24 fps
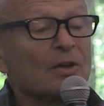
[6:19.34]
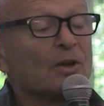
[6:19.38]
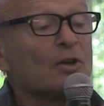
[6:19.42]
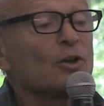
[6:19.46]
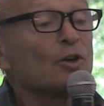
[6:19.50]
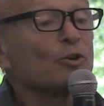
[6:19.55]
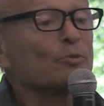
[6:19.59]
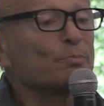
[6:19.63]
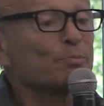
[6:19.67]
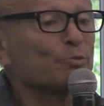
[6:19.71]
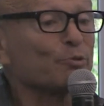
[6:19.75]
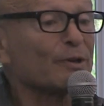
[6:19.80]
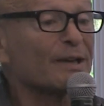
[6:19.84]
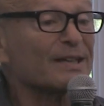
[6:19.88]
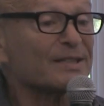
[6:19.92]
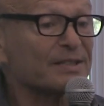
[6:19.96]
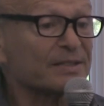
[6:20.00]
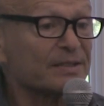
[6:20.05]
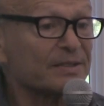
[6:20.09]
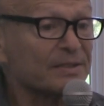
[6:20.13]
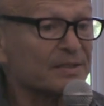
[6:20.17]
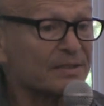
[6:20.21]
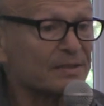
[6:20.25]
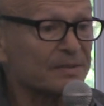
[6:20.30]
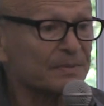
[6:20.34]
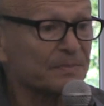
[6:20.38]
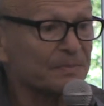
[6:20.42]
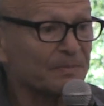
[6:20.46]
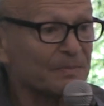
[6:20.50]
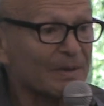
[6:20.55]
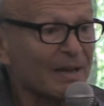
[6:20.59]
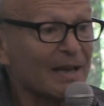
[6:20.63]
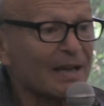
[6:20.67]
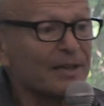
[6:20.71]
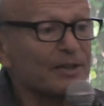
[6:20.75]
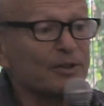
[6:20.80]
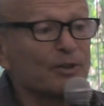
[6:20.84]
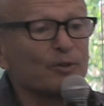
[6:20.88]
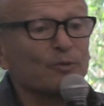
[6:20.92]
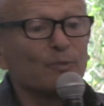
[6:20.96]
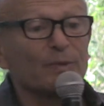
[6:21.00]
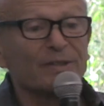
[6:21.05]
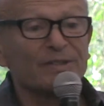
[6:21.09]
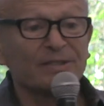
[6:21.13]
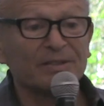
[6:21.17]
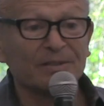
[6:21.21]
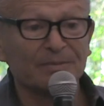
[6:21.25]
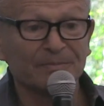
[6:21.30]
her presence, and her
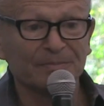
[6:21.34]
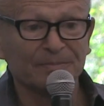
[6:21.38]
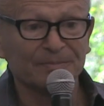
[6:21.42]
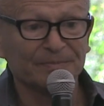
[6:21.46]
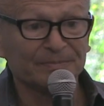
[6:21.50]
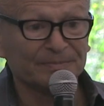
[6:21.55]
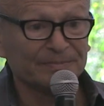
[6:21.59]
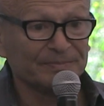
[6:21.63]
wisdom.